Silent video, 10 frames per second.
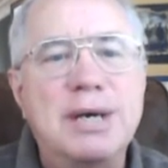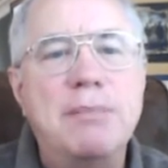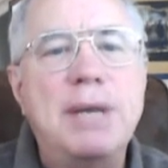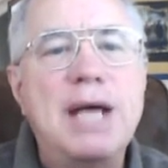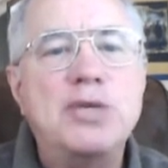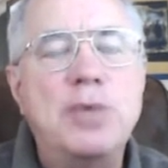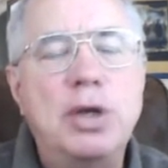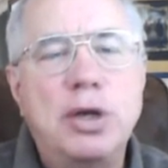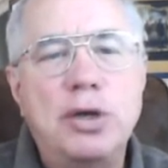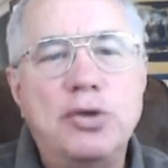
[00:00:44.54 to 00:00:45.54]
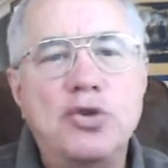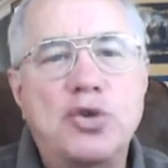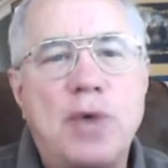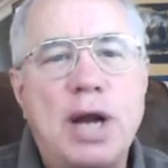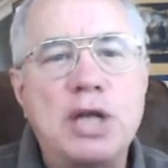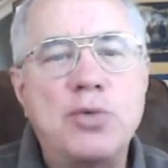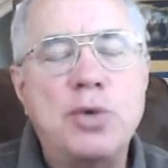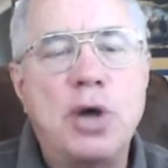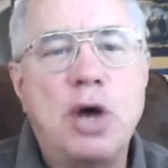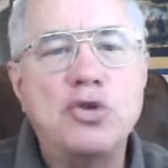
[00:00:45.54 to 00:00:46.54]
But as we look at those strategies,
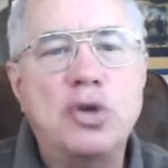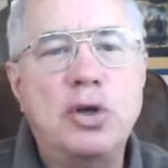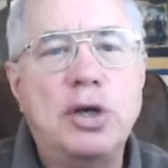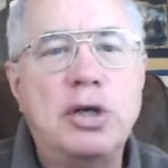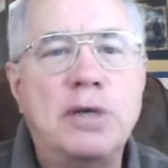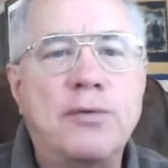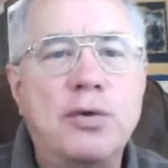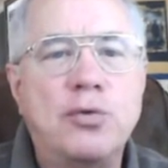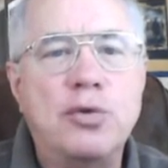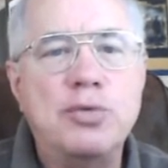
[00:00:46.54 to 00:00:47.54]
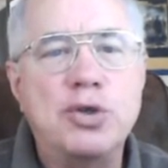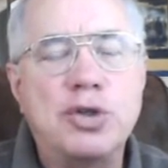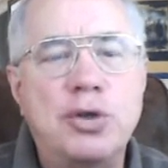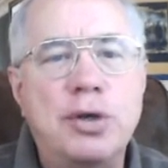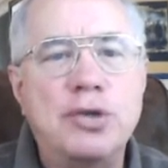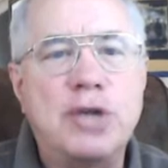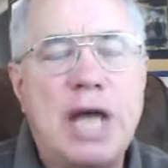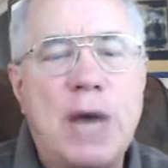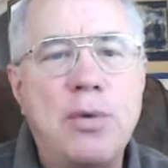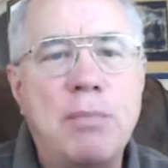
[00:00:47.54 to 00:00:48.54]
we also look at different groups of students and
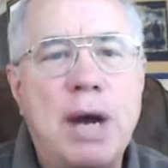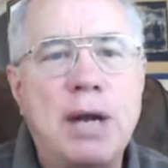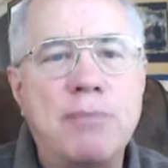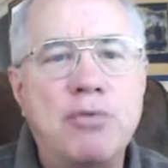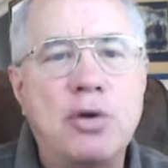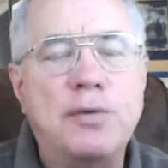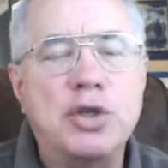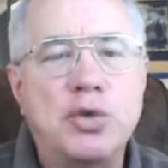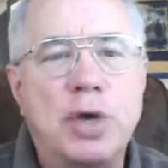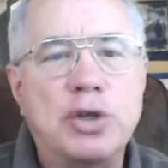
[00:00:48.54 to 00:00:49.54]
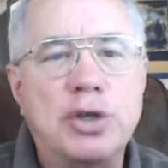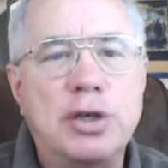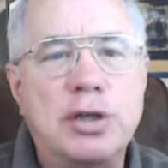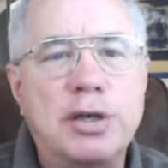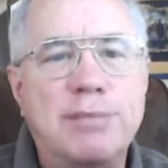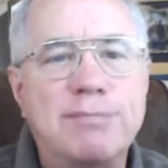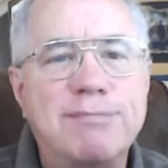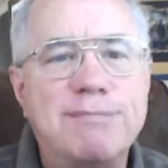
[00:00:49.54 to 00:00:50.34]
how we might improve instruction to them.